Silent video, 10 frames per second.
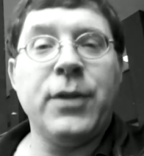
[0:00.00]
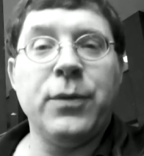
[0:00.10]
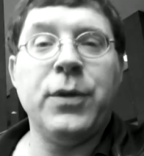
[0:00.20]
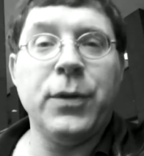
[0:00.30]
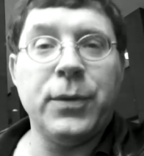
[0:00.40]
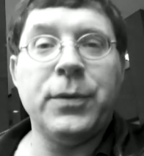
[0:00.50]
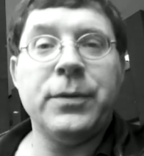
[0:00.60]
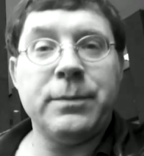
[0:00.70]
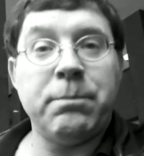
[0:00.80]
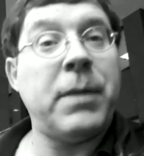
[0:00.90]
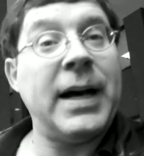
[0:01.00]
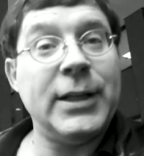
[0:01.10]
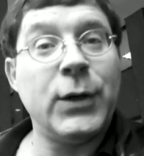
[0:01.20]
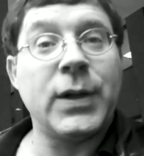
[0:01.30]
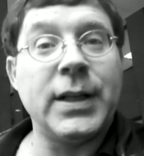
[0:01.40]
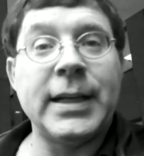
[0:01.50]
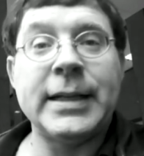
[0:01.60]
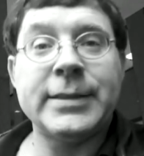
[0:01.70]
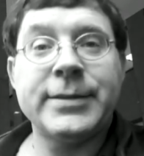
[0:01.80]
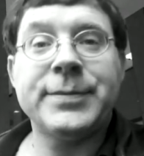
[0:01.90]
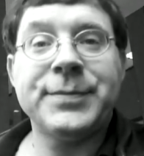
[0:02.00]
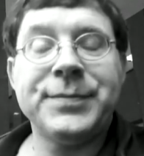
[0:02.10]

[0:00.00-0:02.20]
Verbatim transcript: And if you do, buy locally.